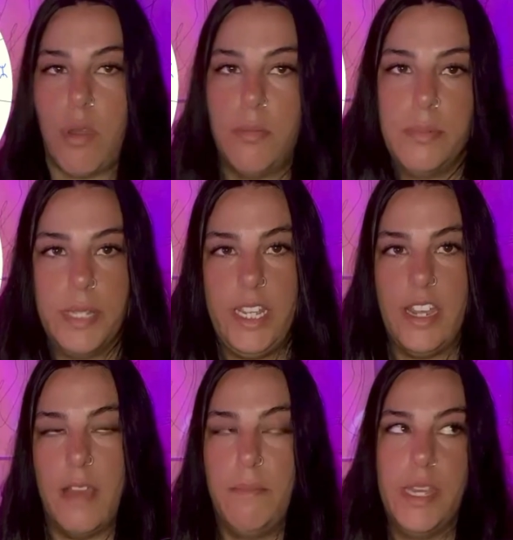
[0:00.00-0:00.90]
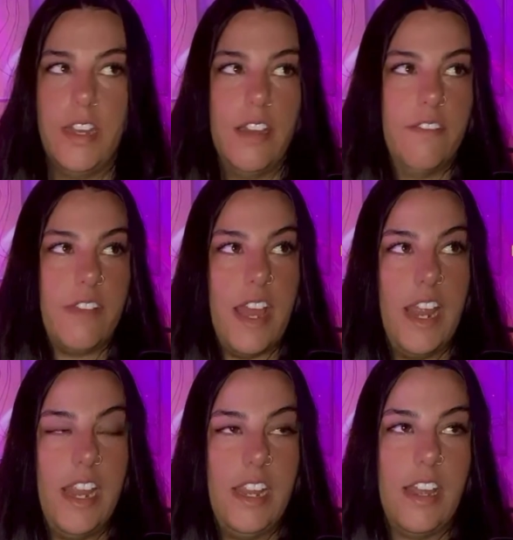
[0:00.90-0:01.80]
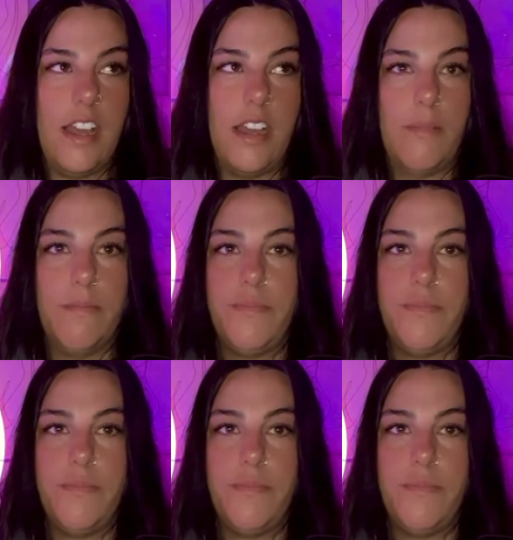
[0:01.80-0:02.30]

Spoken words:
probably a bit of a